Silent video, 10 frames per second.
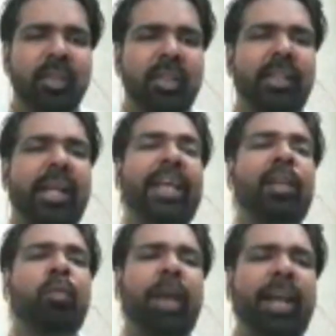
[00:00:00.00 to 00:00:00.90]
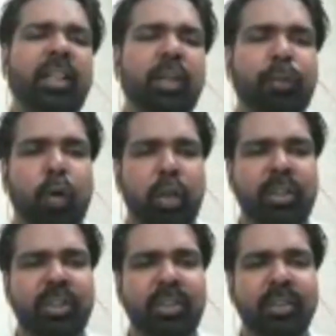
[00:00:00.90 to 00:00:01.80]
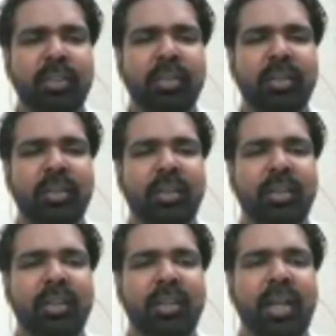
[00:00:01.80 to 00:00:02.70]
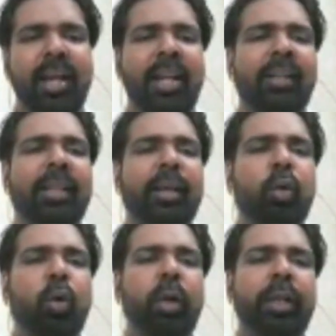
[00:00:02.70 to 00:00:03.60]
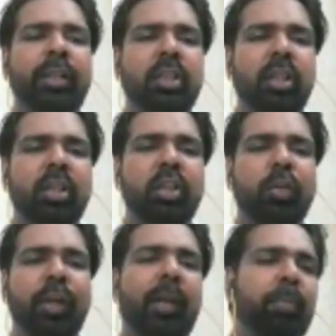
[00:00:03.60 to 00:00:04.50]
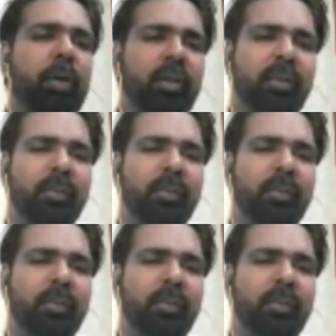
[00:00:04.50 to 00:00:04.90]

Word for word: They invade the forest and they go in search of a leopard.